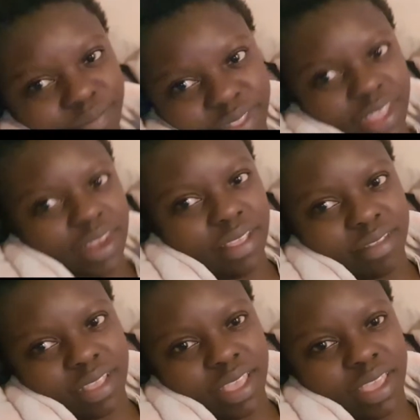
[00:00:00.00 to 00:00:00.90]
He didn't
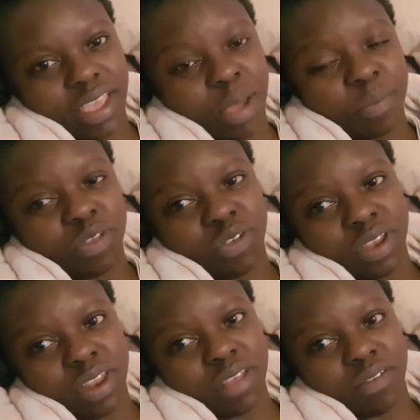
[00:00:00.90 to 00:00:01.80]
see it. I bet you
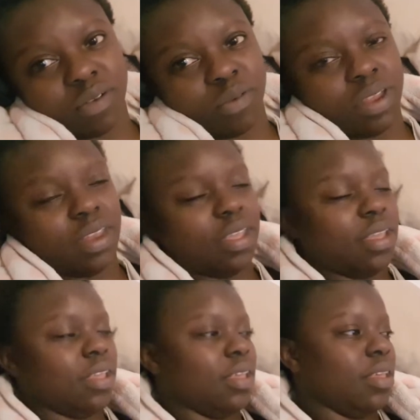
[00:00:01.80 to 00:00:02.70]
didn't even read it.
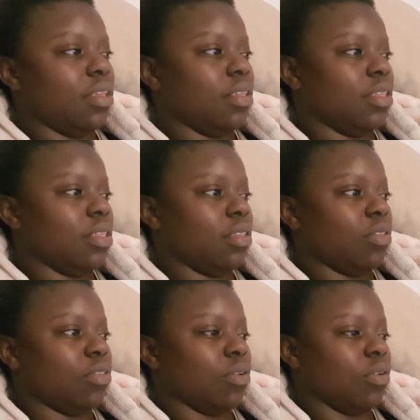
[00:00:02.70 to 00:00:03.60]

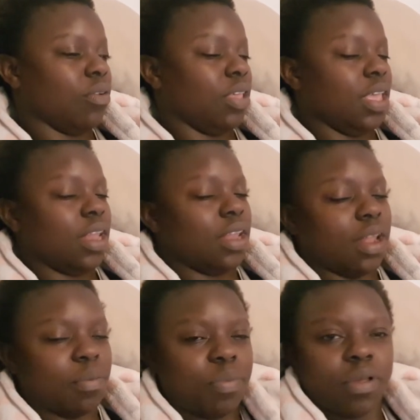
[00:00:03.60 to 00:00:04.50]
So he ended
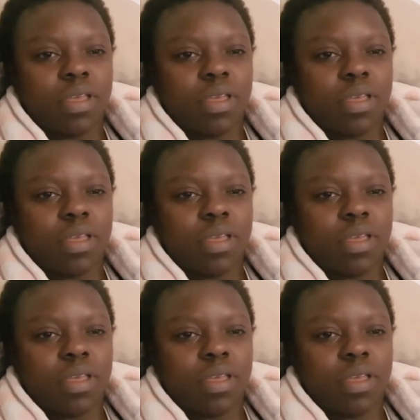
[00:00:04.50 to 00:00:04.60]
up